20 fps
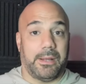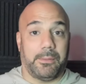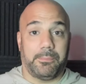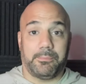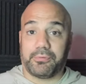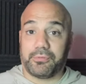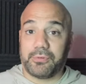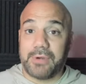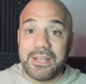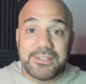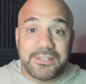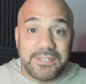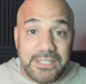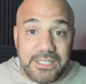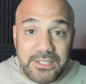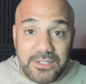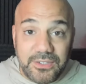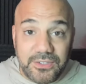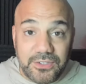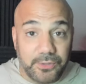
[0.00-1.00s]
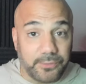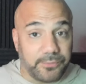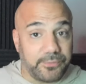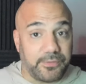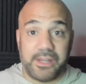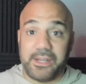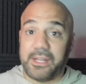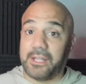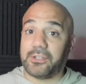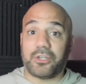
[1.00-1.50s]
presidents. You'll
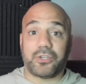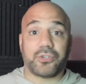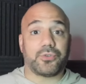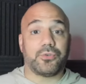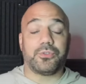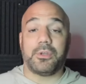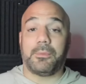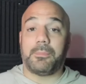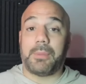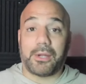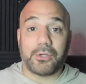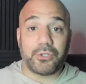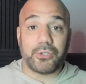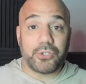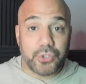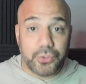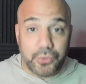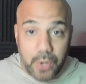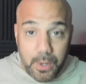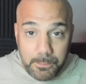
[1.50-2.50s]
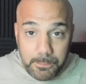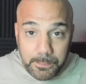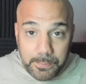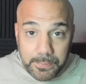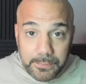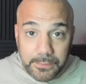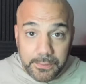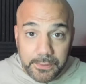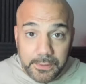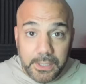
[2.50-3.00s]
find out the truth about Trump.
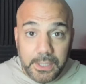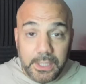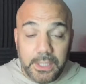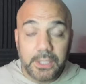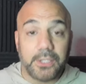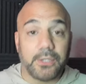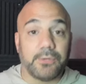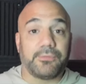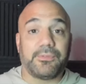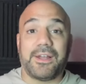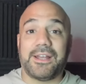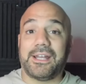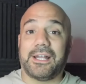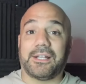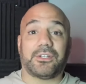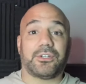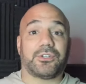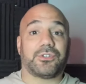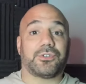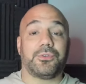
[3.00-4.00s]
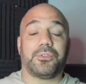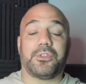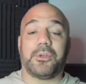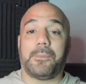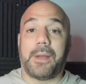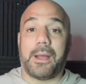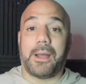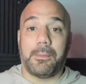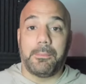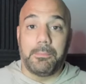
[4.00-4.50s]
You'll find out the truth
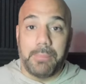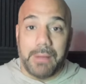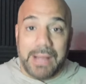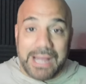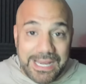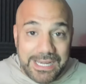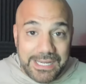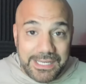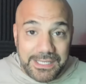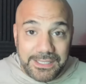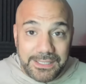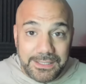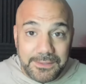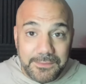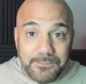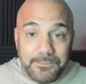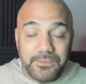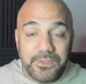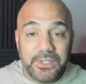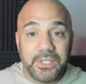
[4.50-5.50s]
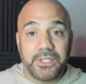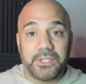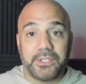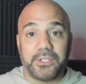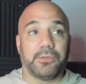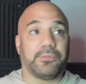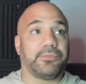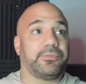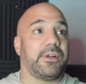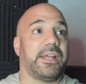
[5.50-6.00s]
about Biden.
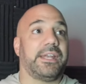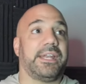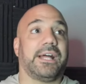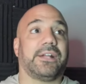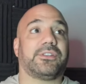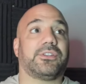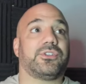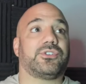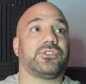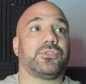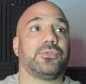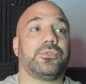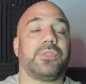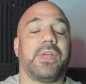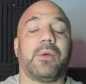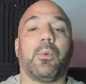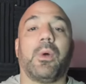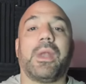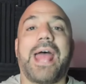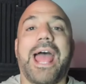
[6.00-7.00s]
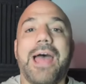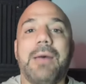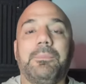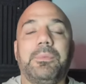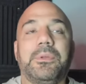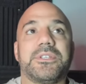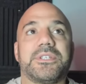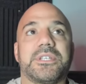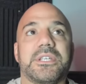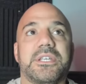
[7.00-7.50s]
You'll find out the truth. What
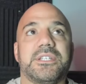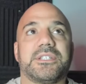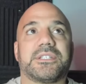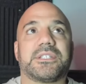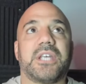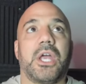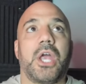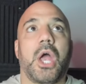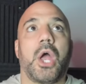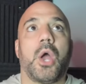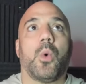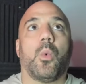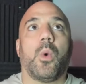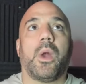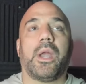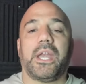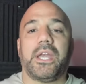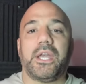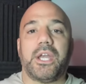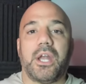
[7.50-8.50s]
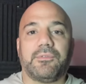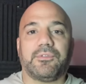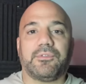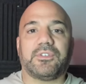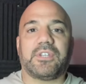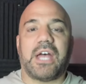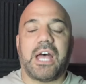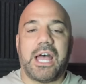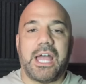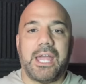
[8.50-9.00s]
happens is when enough
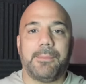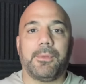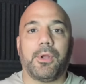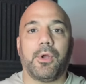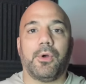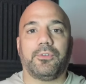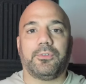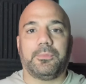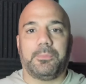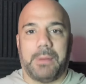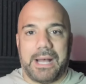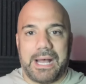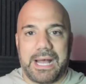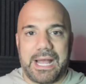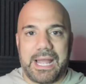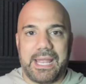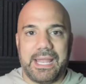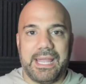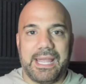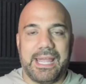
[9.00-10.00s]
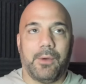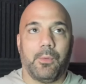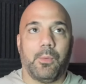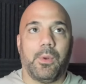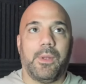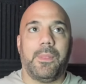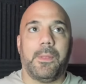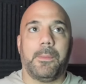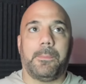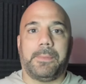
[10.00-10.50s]
time goes by and
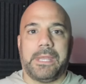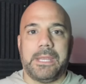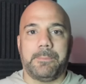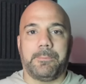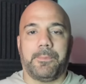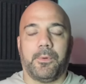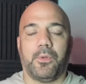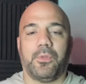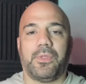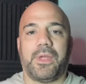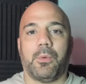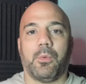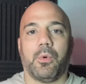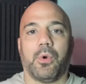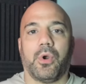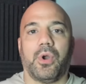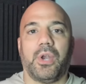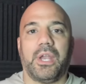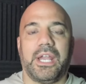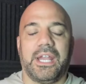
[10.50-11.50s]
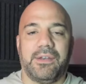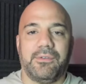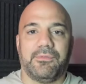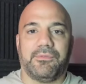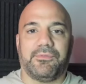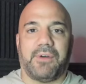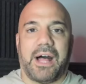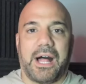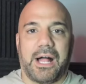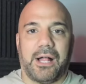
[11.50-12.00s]
when the people that were
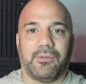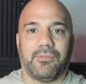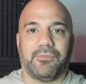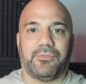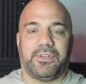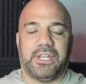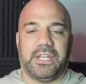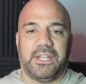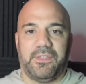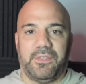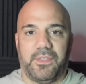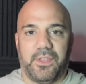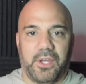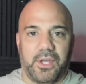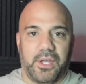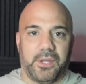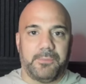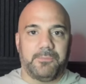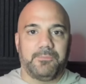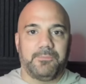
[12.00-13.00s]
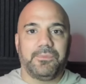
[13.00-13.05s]
involved in the